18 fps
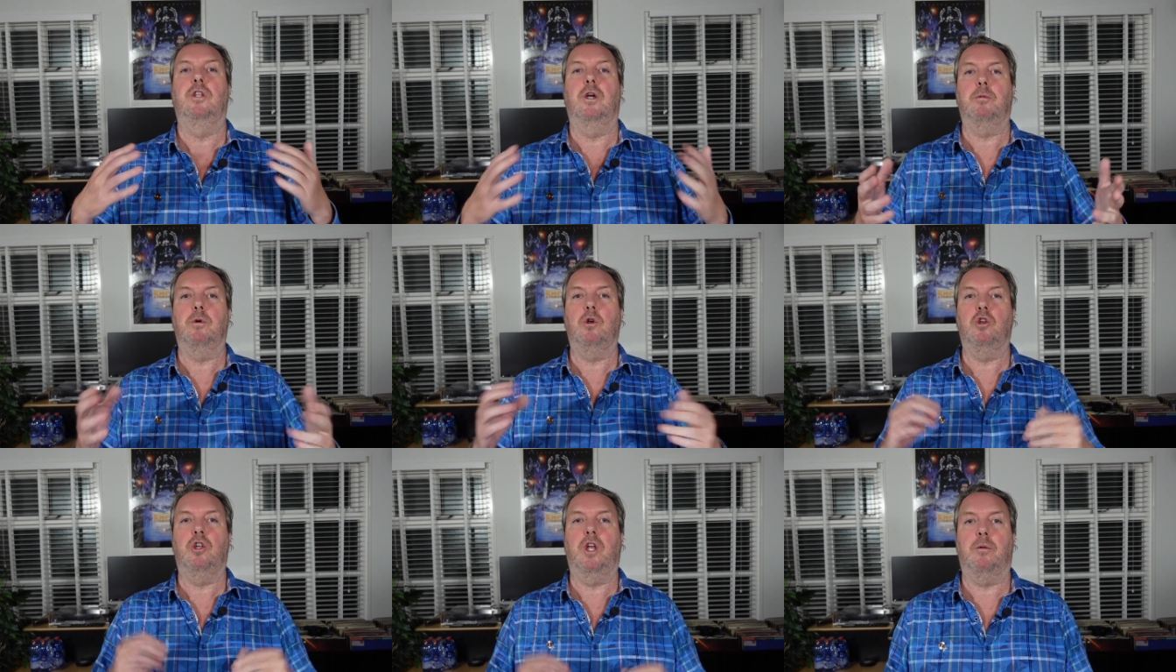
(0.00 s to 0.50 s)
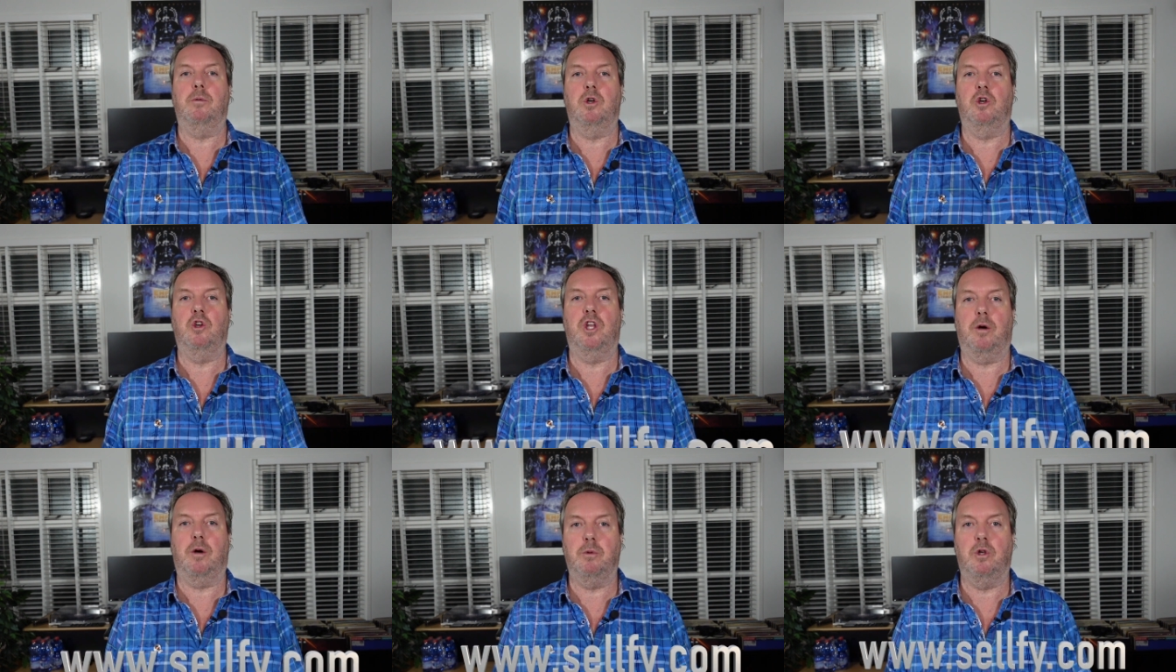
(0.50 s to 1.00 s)

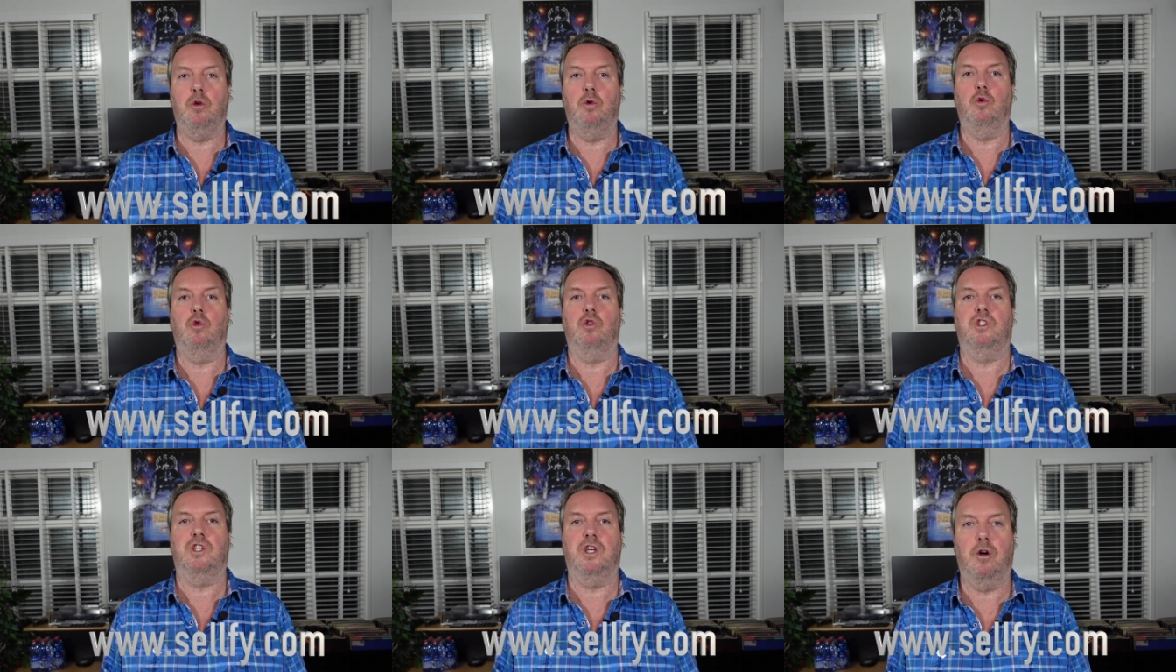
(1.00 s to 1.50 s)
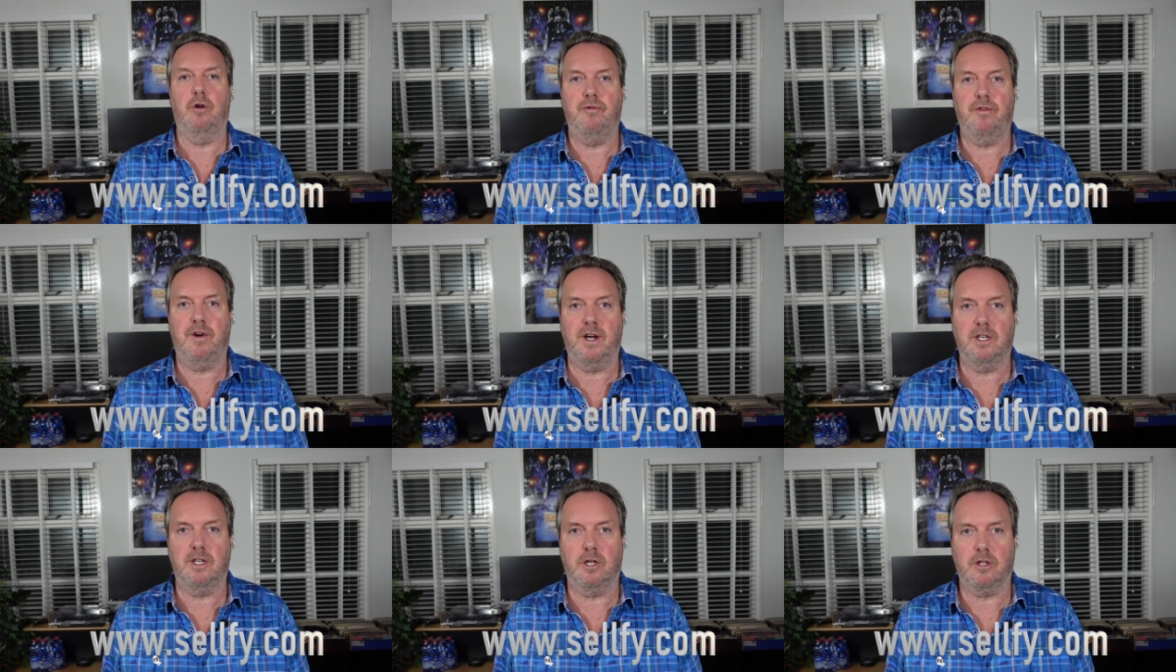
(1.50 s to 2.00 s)

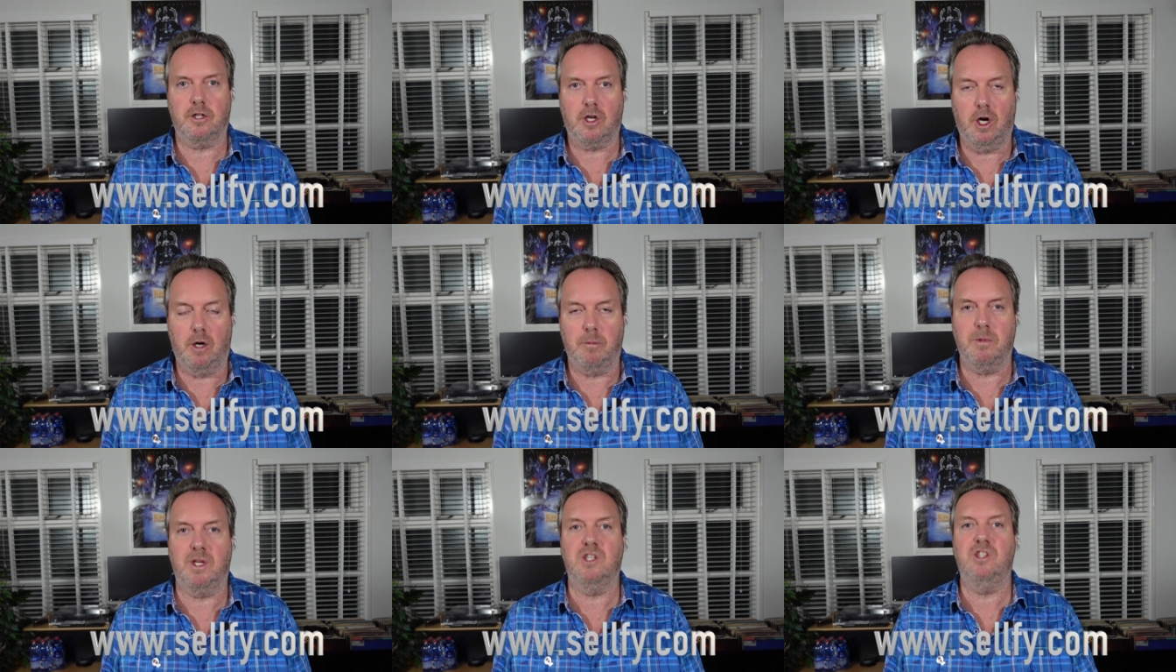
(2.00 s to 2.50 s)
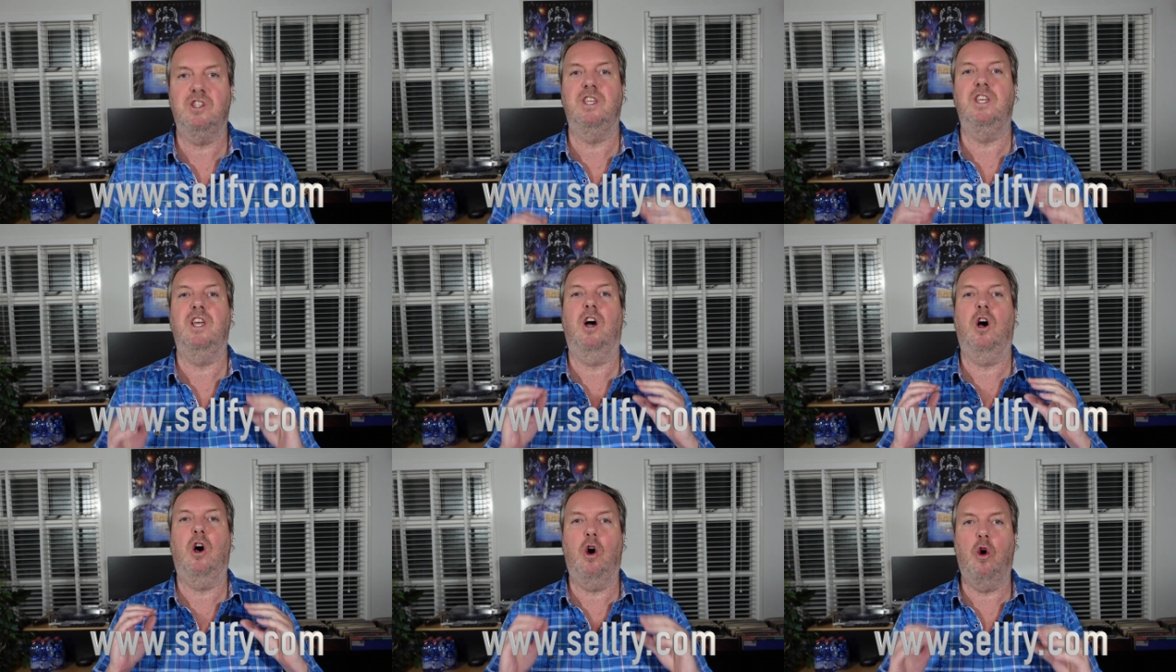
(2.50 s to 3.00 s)
www.sellfy.com is
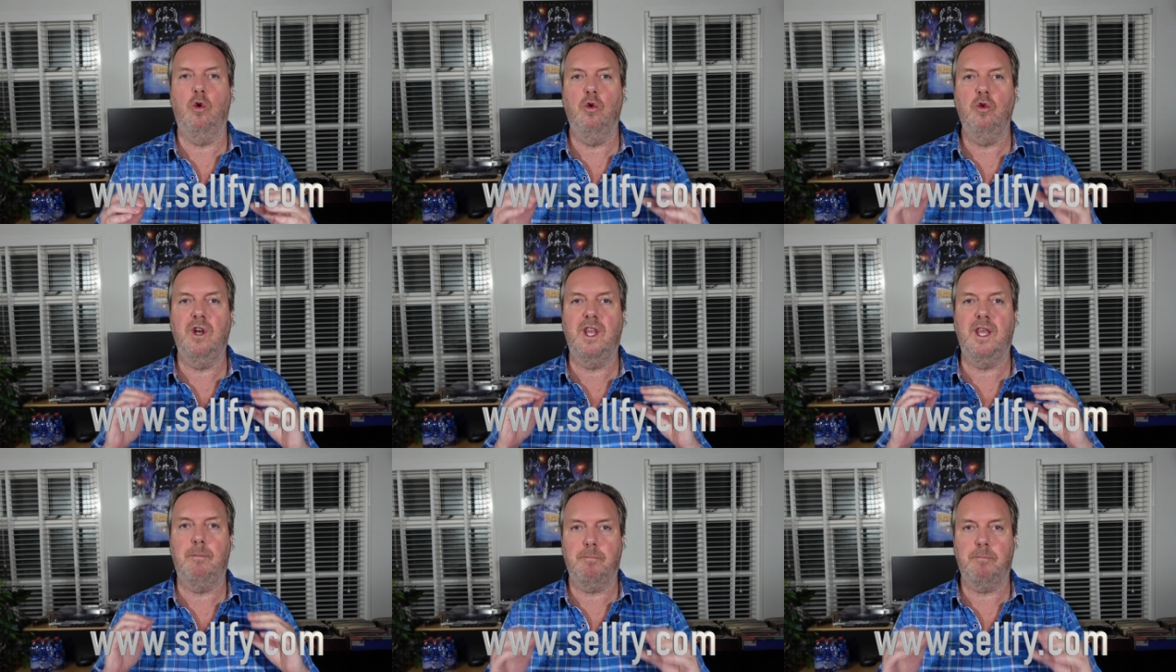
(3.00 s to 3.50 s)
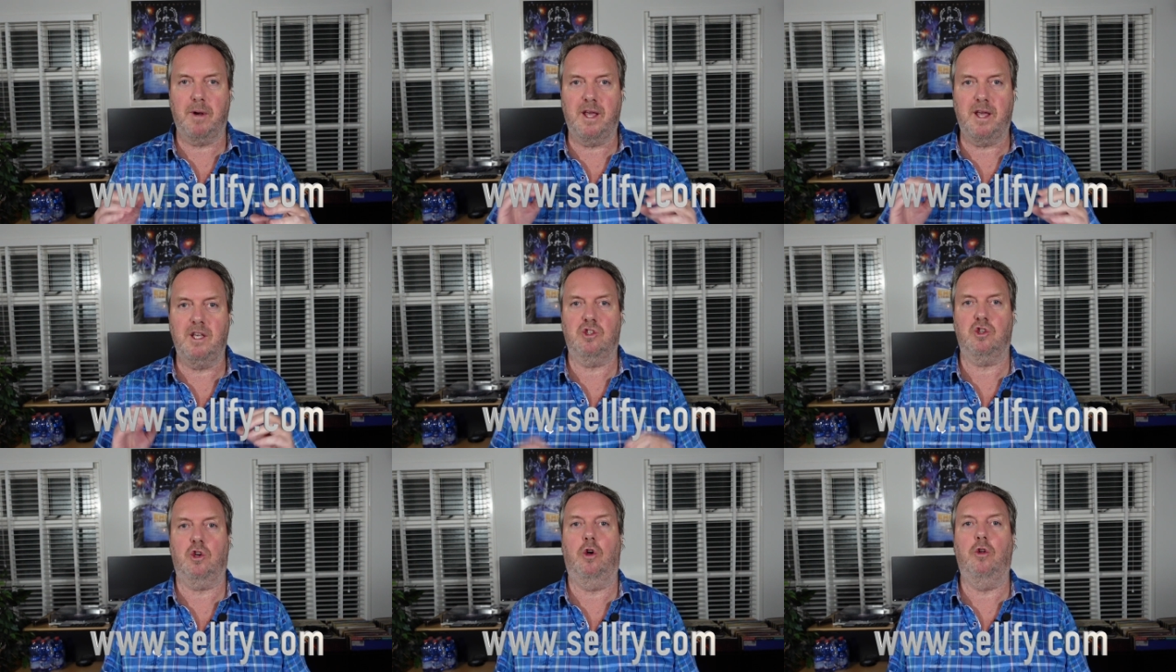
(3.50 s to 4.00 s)
the only
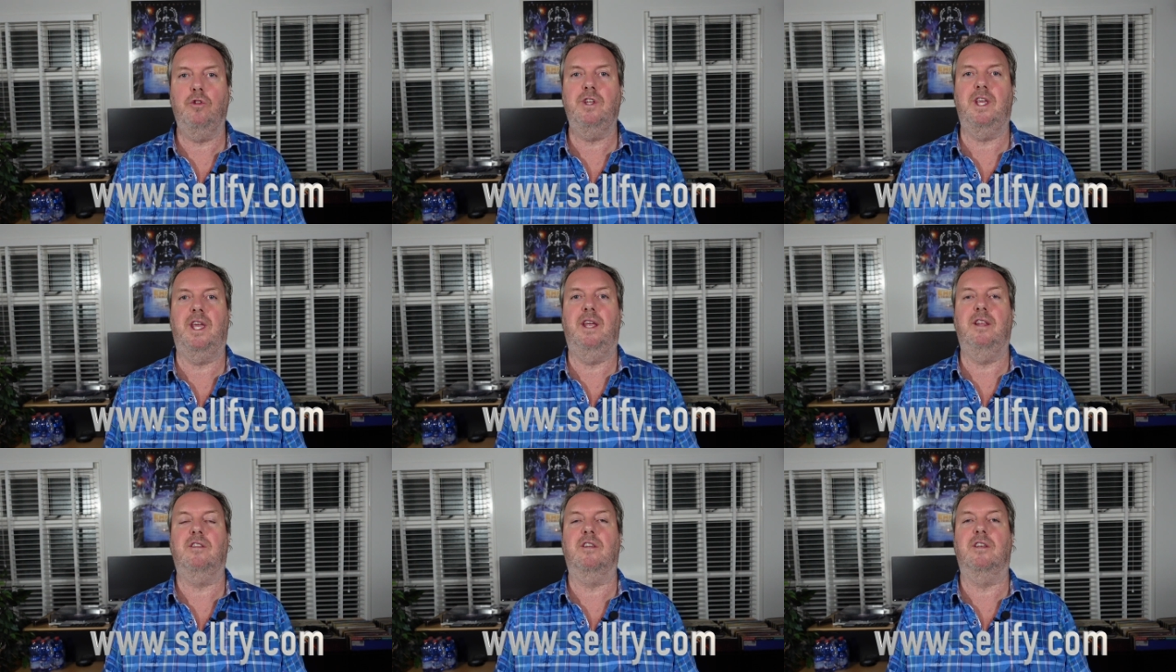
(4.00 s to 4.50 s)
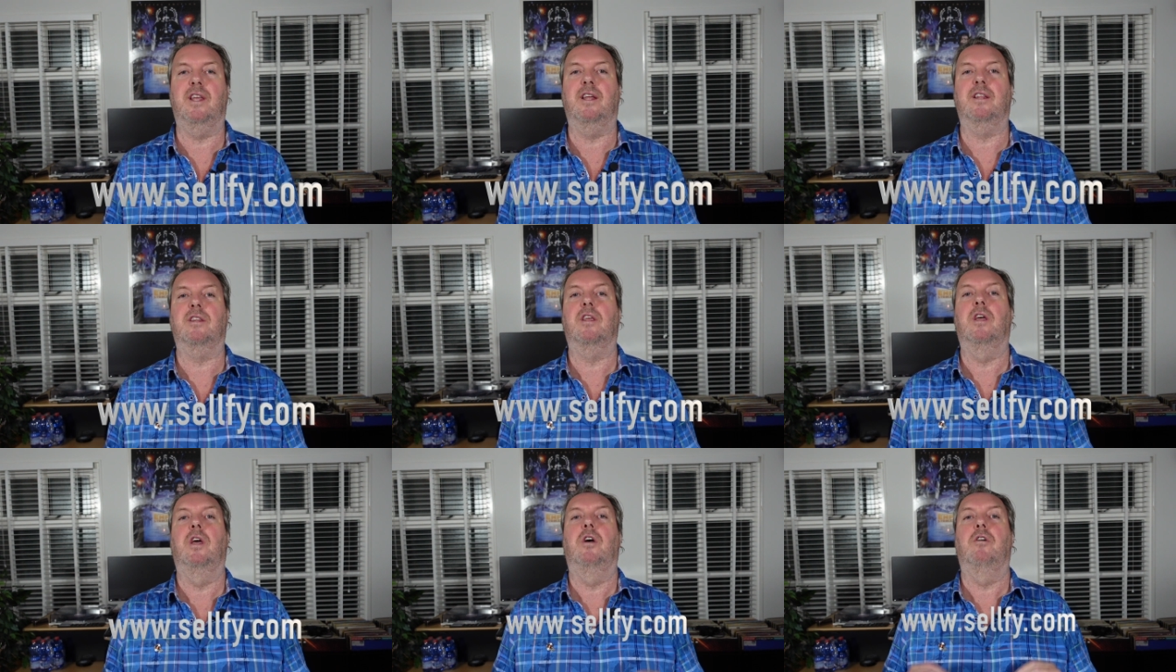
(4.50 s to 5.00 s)
place on the
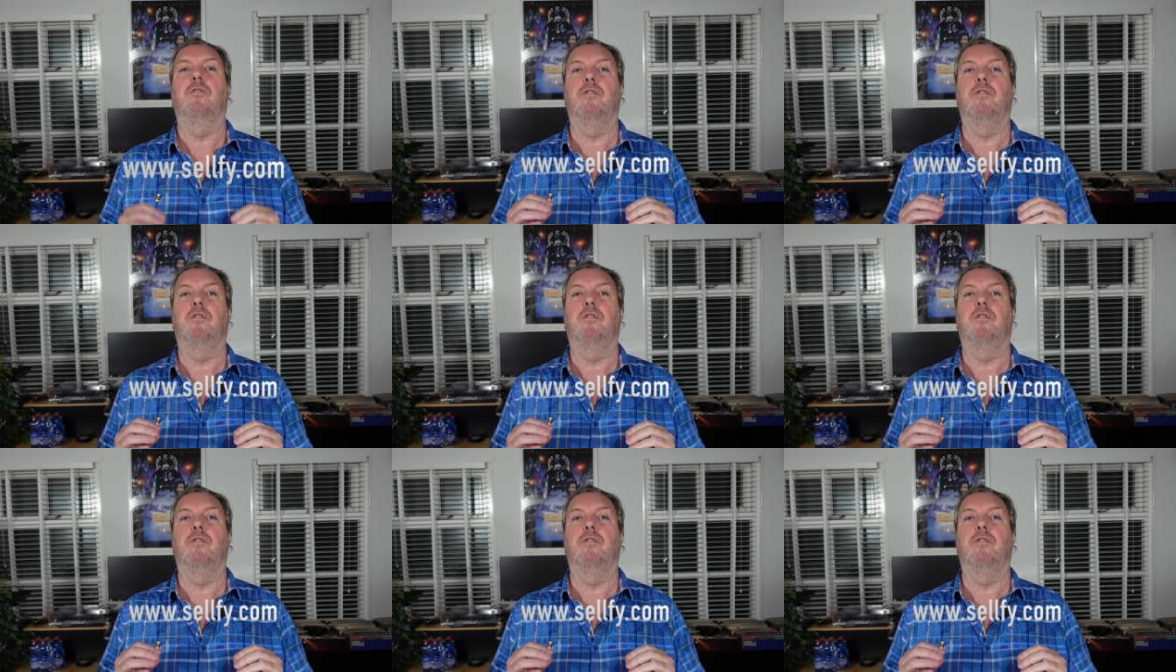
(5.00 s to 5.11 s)
internet